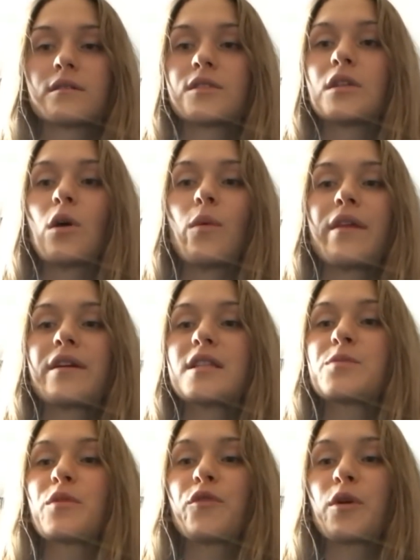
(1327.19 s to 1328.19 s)
So whether
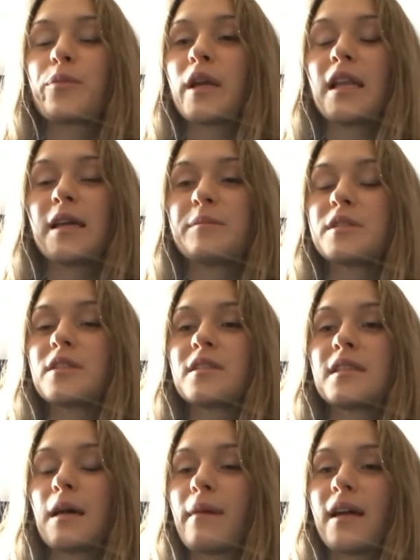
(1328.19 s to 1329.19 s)
it's before prelims or
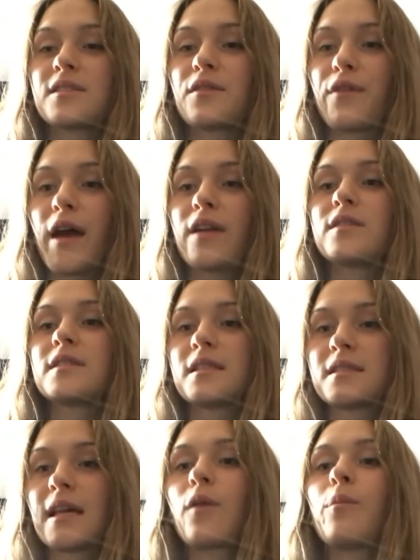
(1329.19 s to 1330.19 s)
semis or finals,
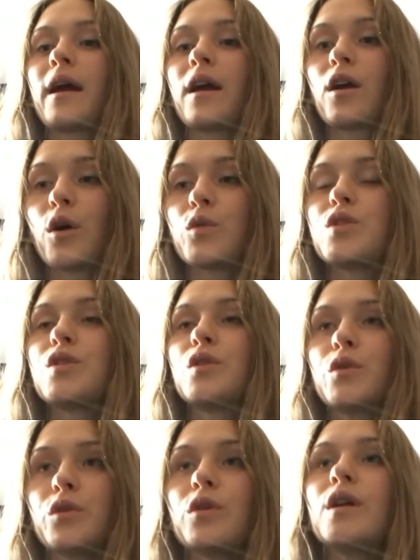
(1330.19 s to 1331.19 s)
that's like my
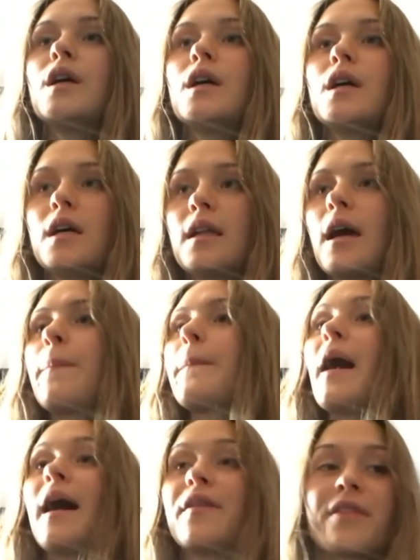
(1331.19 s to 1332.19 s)
go-to
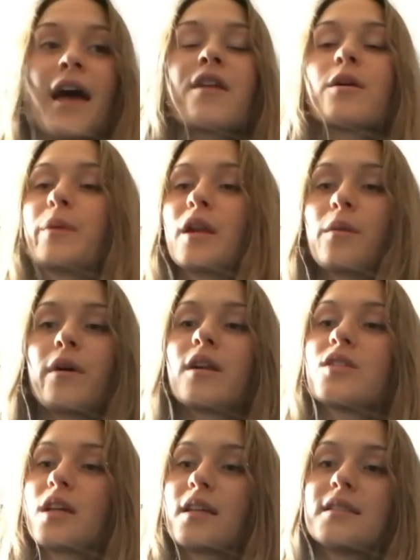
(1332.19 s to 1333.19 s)
either that or a peanut butter
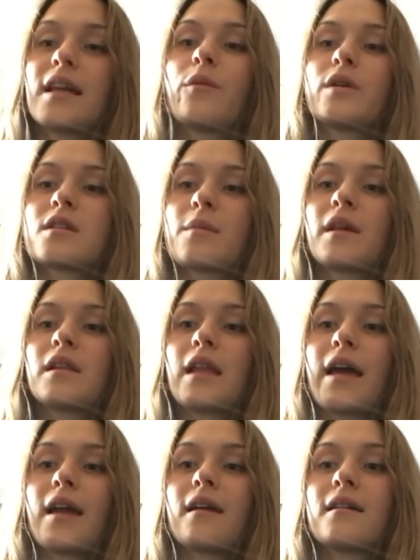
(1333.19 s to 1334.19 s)
jelly sandwich, something
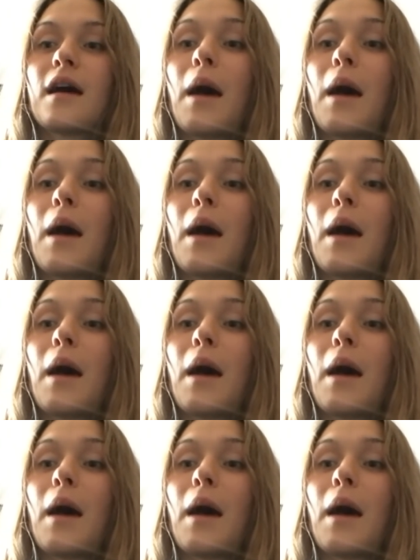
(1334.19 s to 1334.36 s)
light.